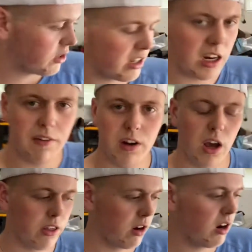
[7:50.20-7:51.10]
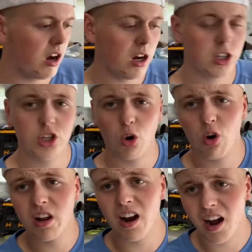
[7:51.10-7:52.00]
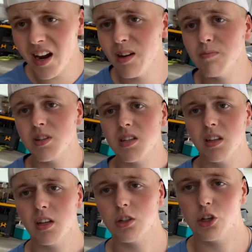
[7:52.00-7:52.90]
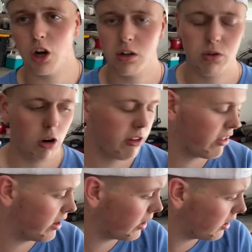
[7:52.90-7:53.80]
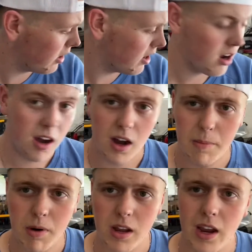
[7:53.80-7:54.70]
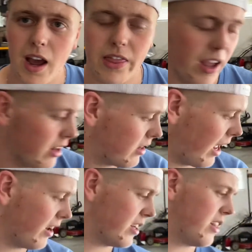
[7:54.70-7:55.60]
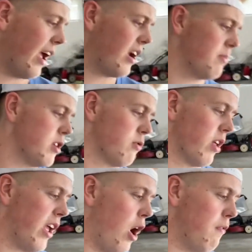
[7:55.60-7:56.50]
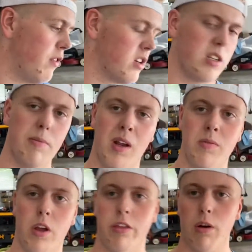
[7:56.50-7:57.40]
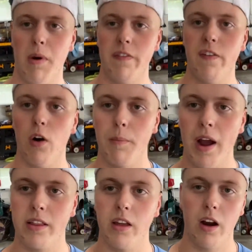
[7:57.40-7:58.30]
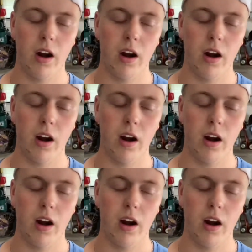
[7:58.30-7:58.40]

kind of another assorted items little junk drawer thing. But yeah, that comes in really helpful because sometimes I'll throw my phone back there